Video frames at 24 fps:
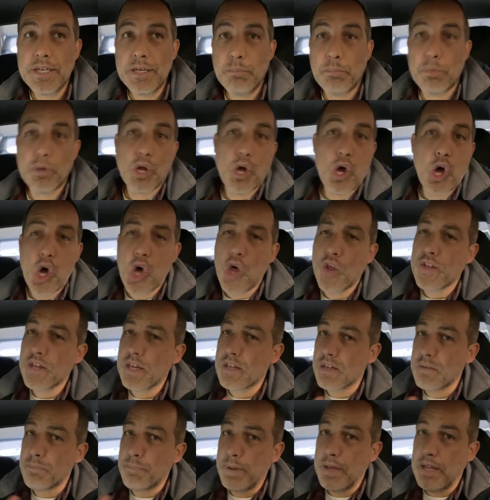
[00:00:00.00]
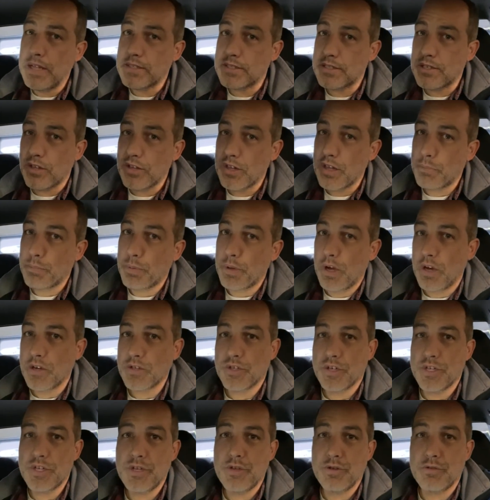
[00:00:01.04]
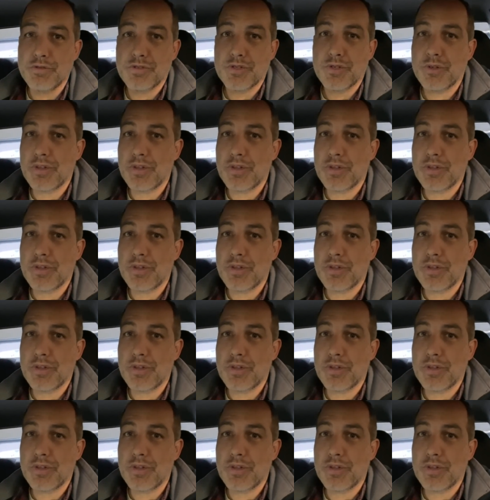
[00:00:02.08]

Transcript: but all the other pins and all the other plugs are used.